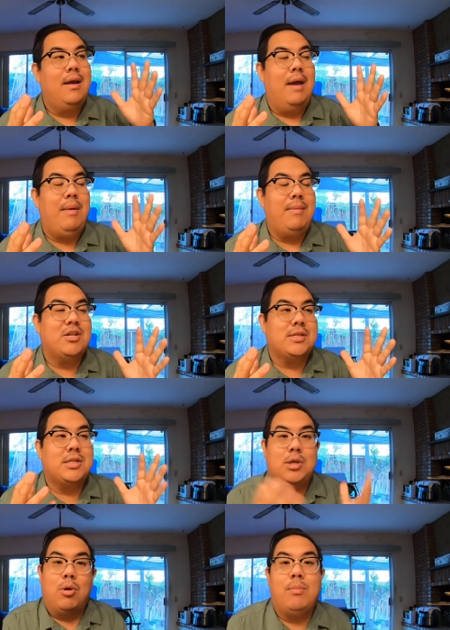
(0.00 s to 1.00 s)
and maybe just
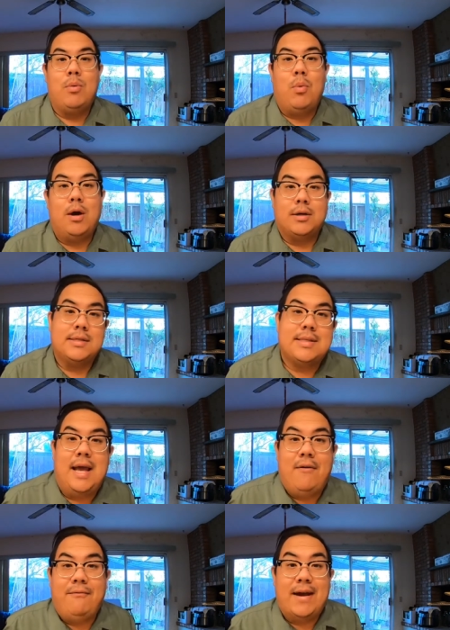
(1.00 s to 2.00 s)
soak them in water and see
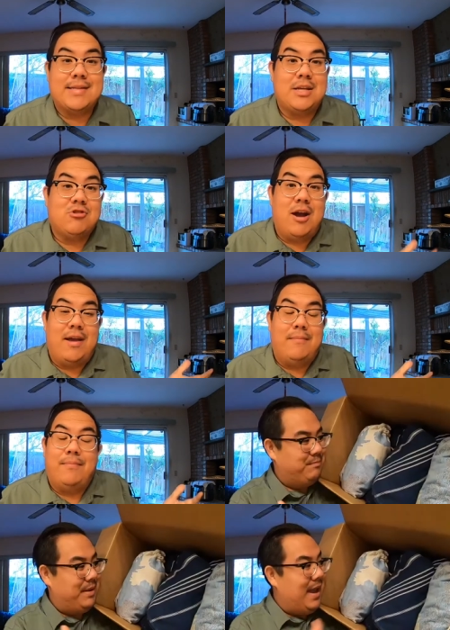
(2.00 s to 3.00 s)
how fast they dry.
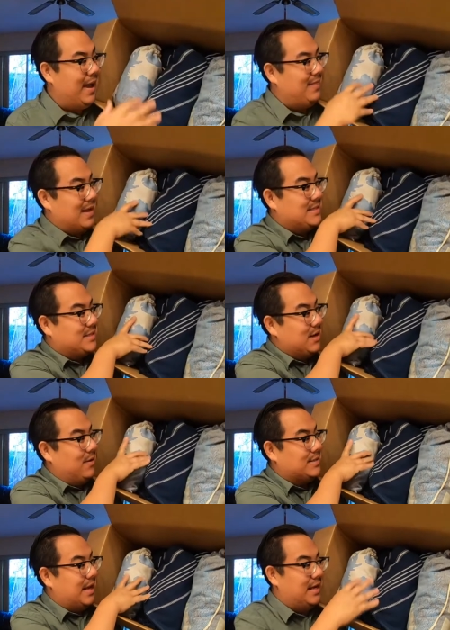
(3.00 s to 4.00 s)
But yeah, that's so
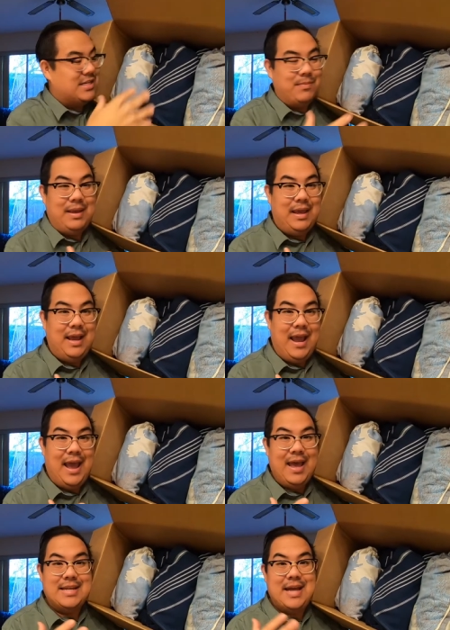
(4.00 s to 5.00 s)
exciting to me
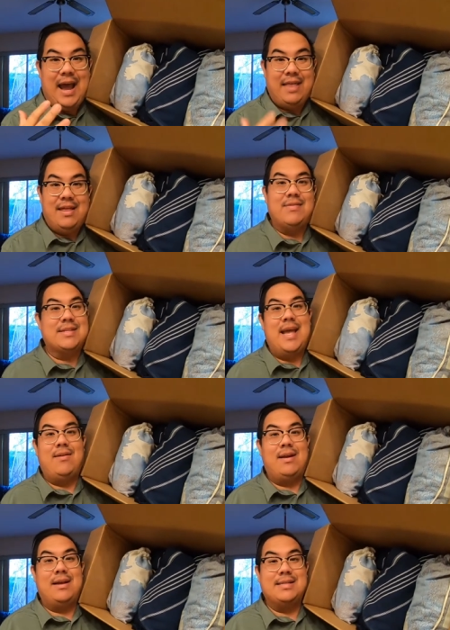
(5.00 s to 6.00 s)
and I love the
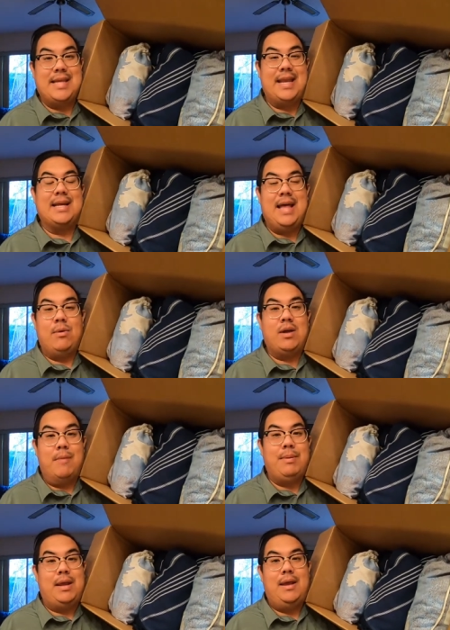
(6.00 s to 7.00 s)
Sound Sand Cloud
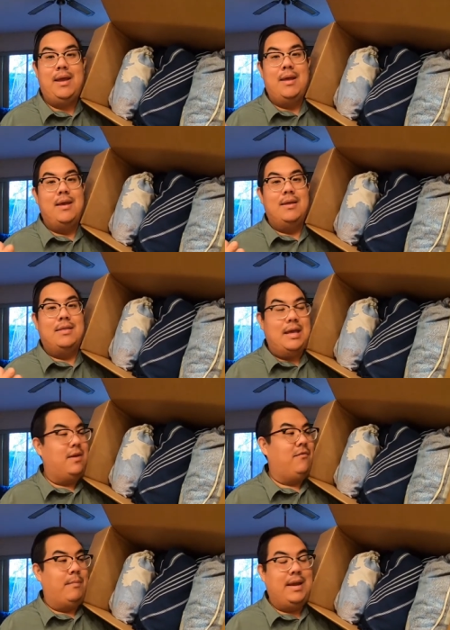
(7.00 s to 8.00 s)
company. Thank
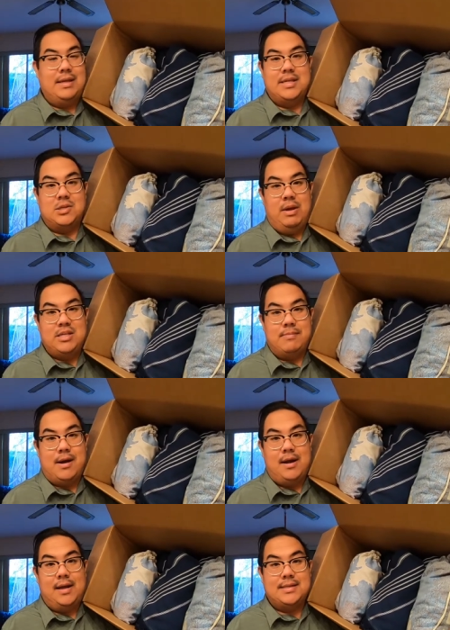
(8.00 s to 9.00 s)
you for making such amazing
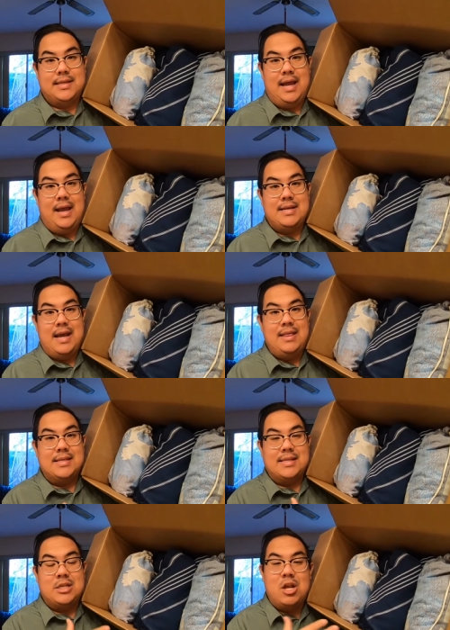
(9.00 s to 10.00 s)
products and this
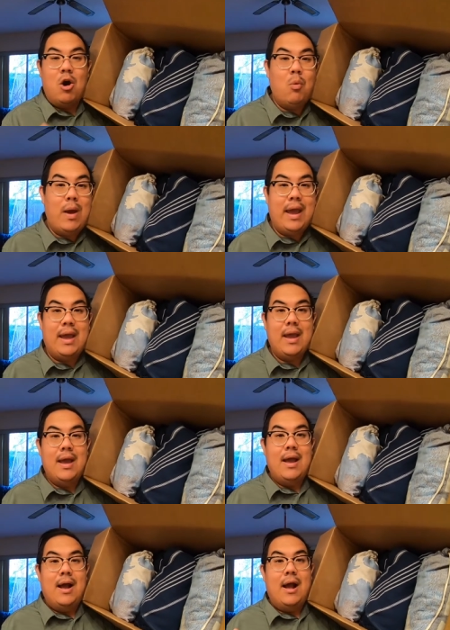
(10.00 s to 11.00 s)
is no way
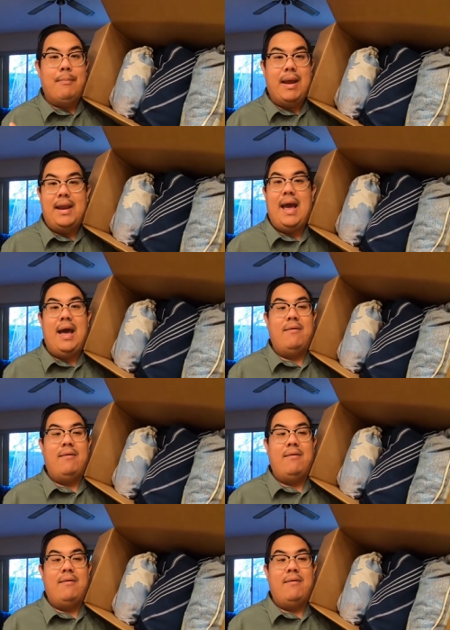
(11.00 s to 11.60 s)
a paid